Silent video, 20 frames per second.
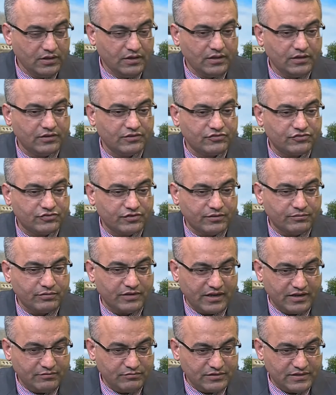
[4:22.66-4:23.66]
because
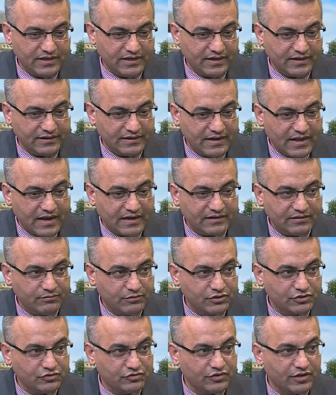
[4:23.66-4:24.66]
sometimes they are not
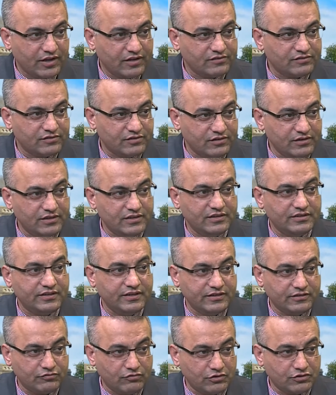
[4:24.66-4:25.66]
able to tell certain
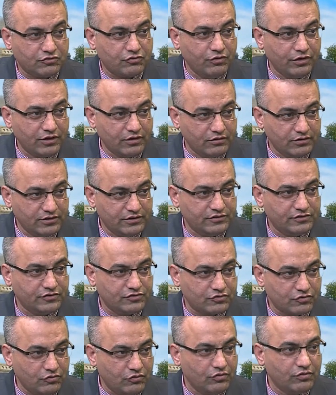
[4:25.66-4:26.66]
things what's going on in the
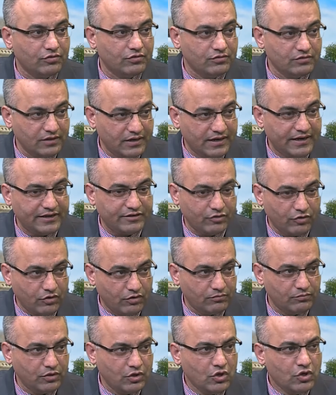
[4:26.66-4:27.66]
school, at
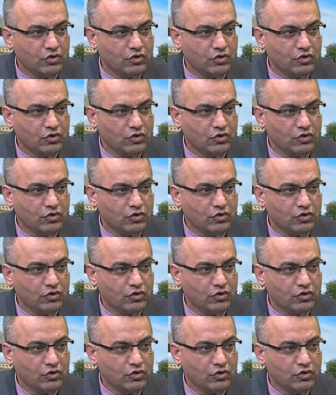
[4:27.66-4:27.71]
home.